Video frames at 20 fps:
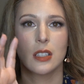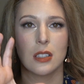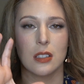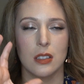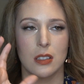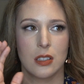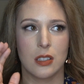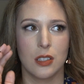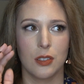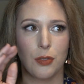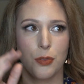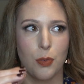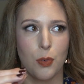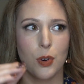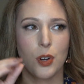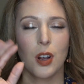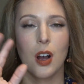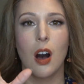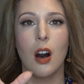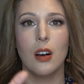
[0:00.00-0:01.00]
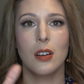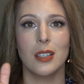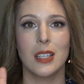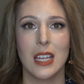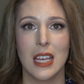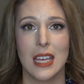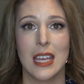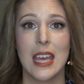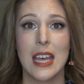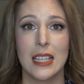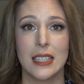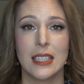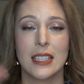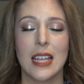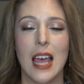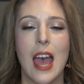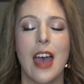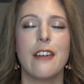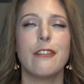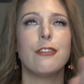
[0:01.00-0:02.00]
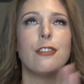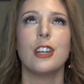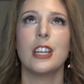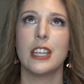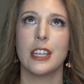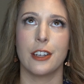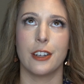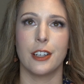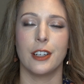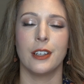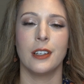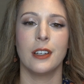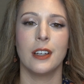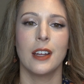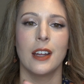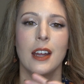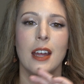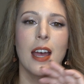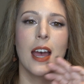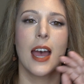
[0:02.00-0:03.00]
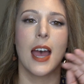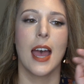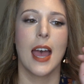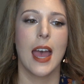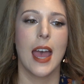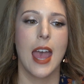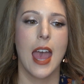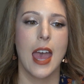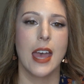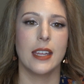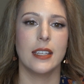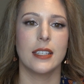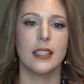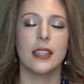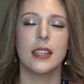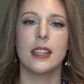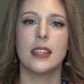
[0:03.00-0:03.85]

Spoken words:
Sephora holiday kits every year, and